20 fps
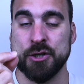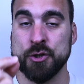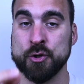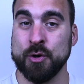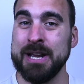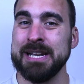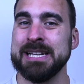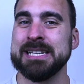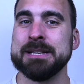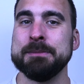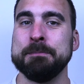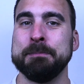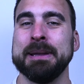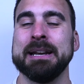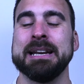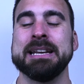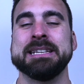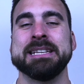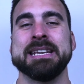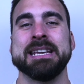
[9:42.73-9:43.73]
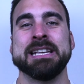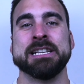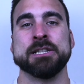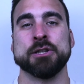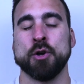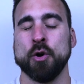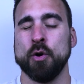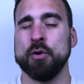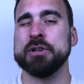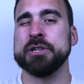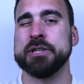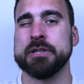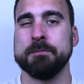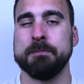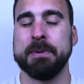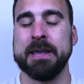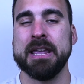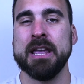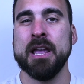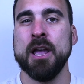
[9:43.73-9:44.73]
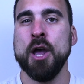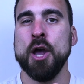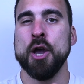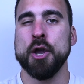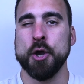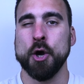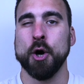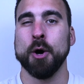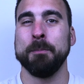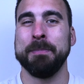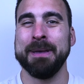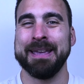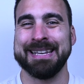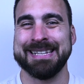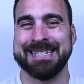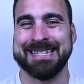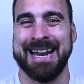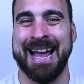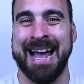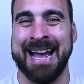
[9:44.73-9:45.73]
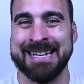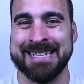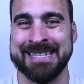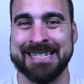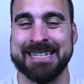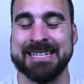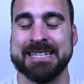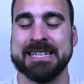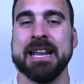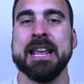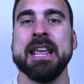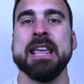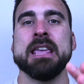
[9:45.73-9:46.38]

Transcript: Traceability is going to be your biggest asset.